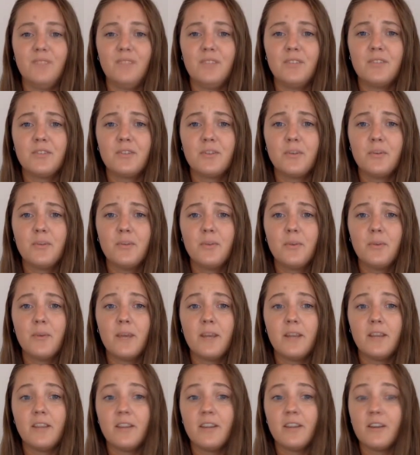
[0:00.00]
So the
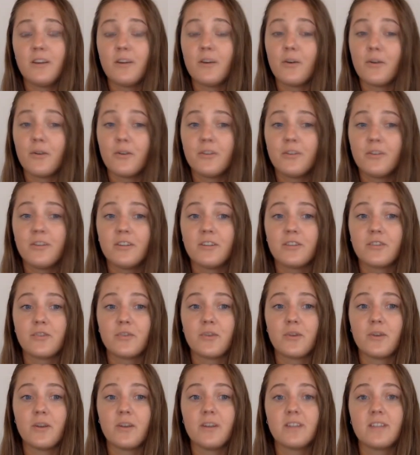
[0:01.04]
way they earn their
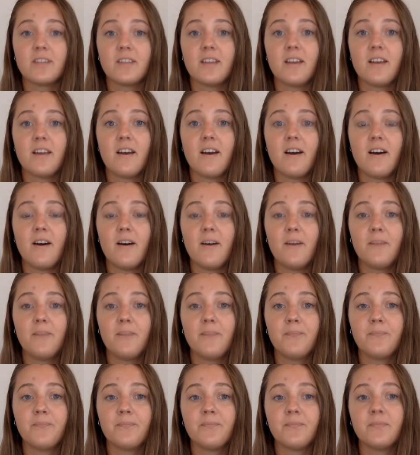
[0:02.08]
trust,
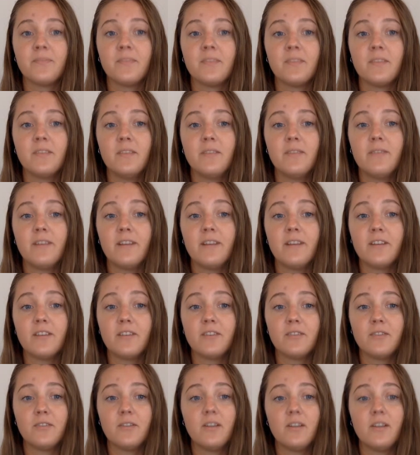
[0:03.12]

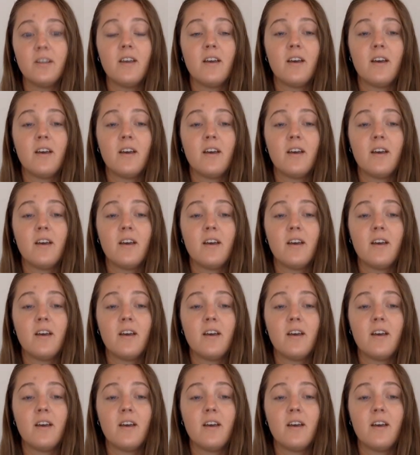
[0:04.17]
Pfizer,